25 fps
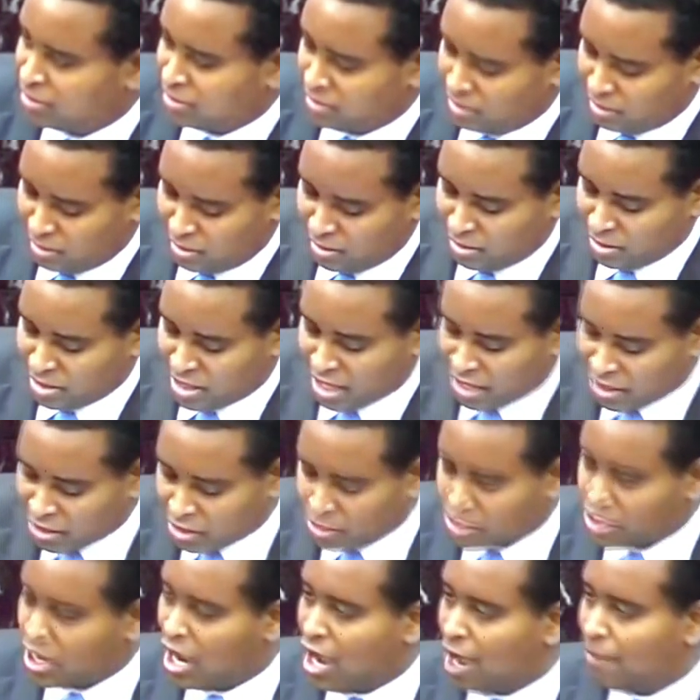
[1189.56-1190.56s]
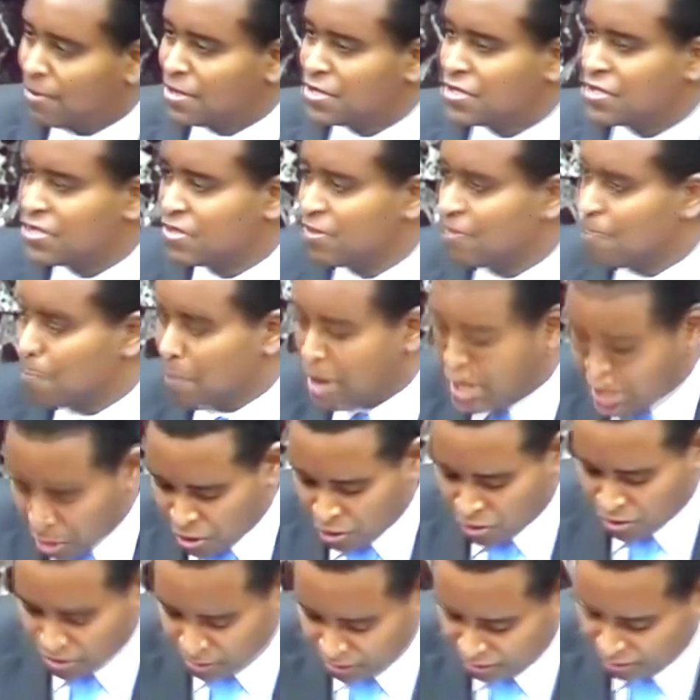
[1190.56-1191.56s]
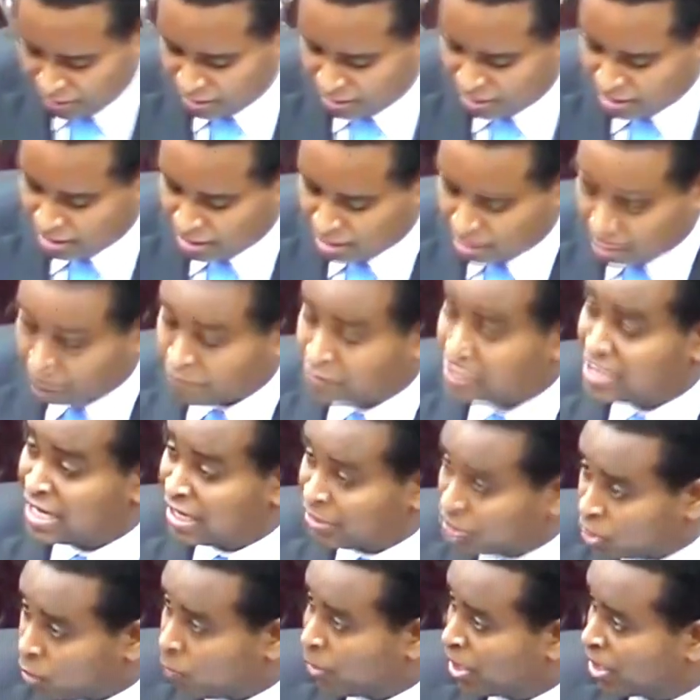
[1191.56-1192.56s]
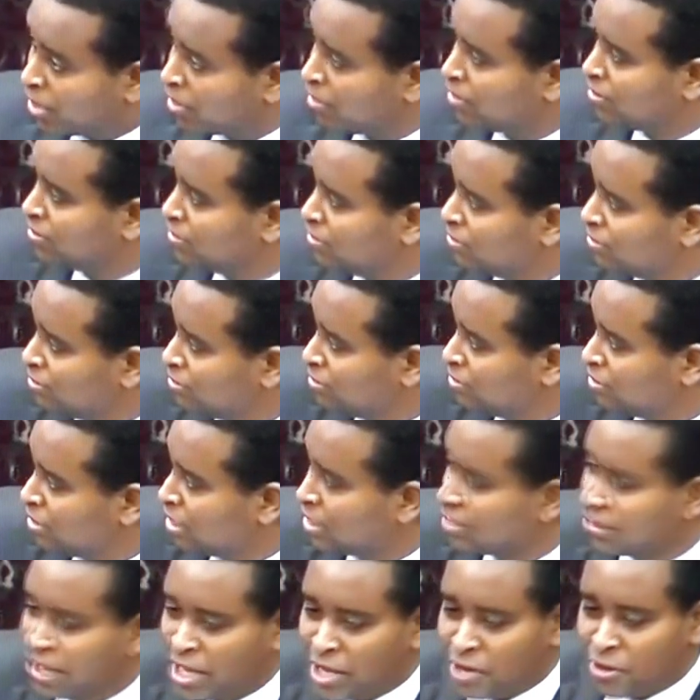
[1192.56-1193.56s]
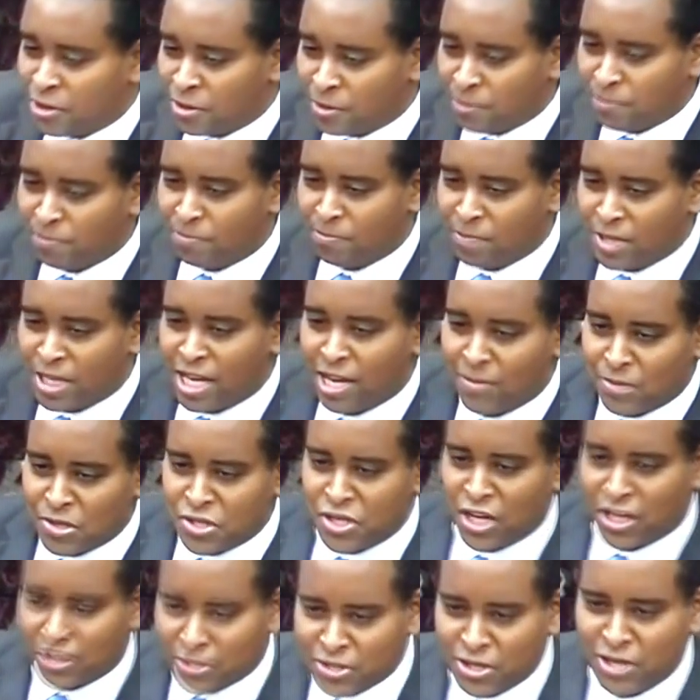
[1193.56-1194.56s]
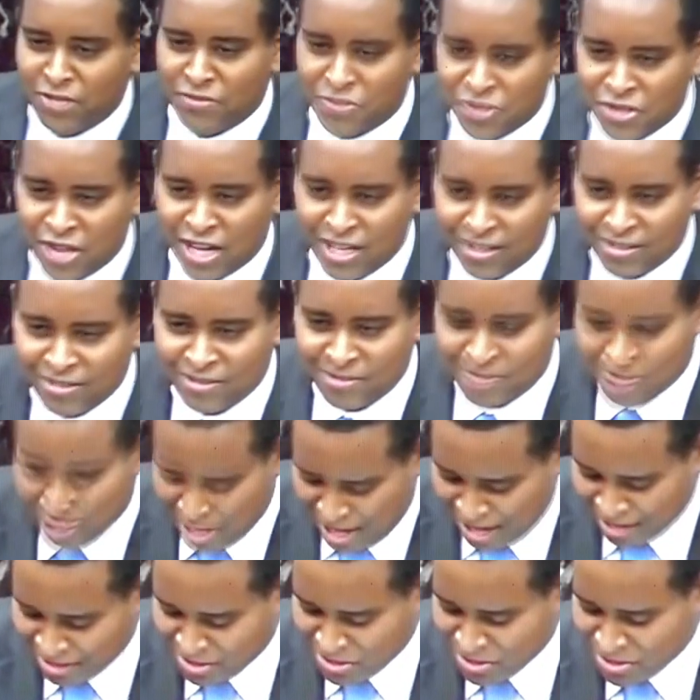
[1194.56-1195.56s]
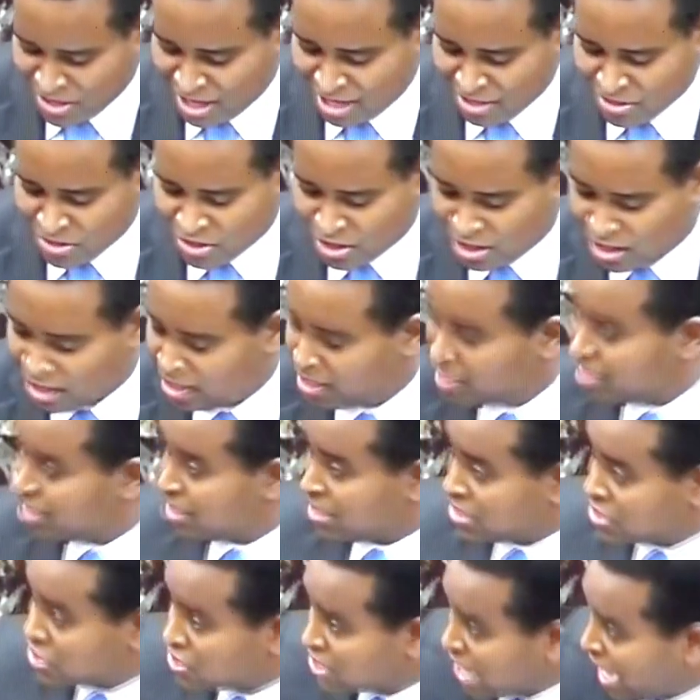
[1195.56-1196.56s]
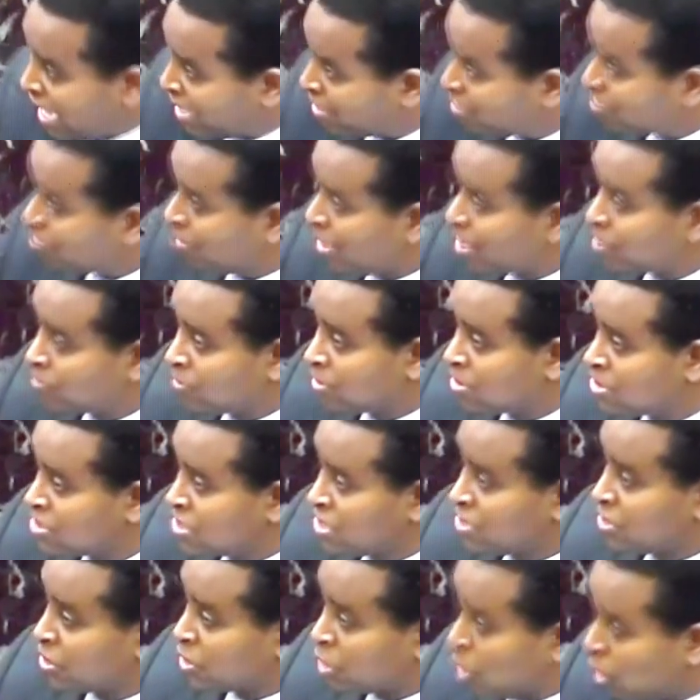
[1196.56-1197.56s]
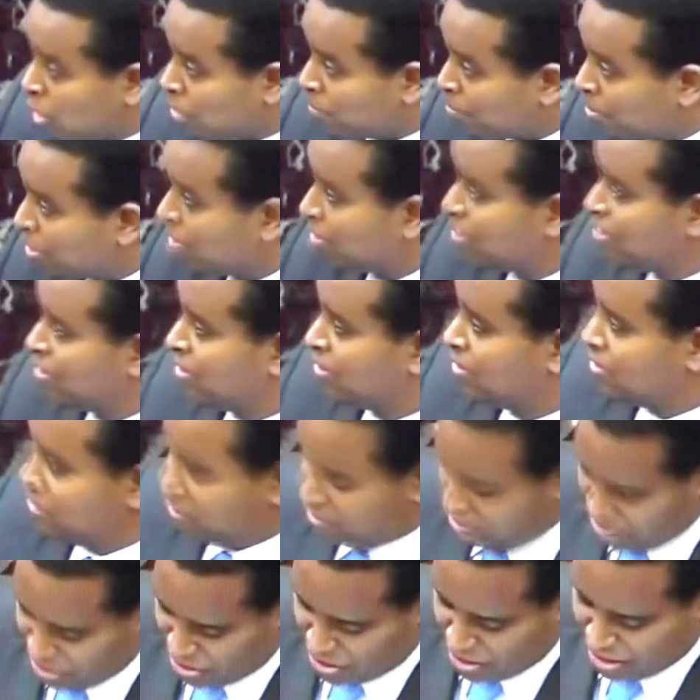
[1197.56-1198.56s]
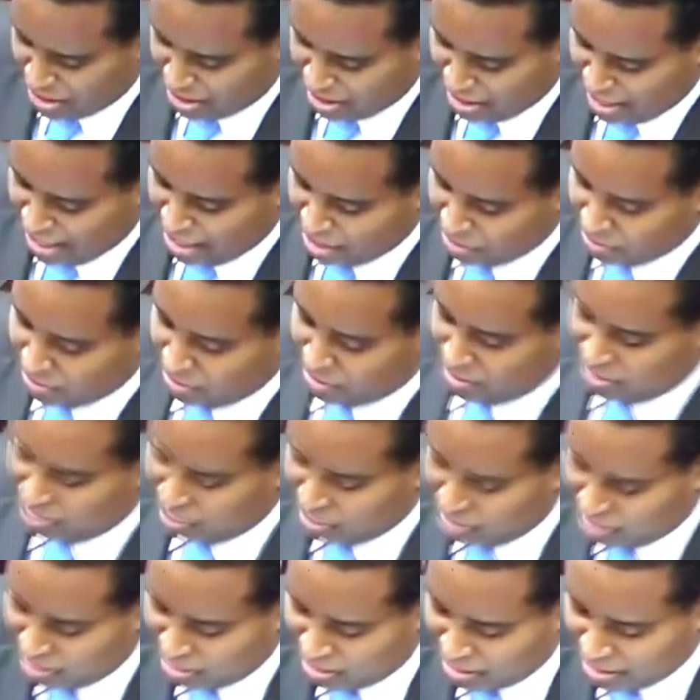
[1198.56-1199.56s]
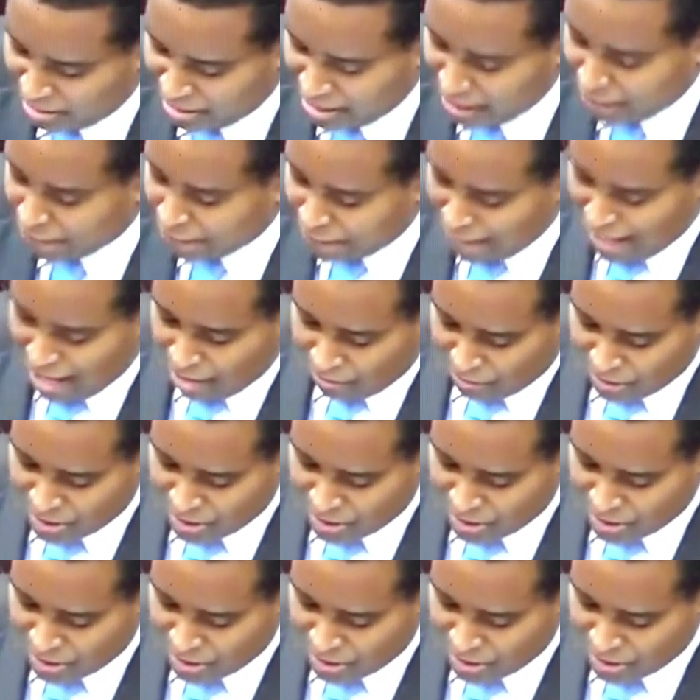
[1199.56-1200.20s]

Senator Thomas Bayard of Delaware He later became the Secretary of State of the United States. He sat right where Senator Carper is sitting now. He found this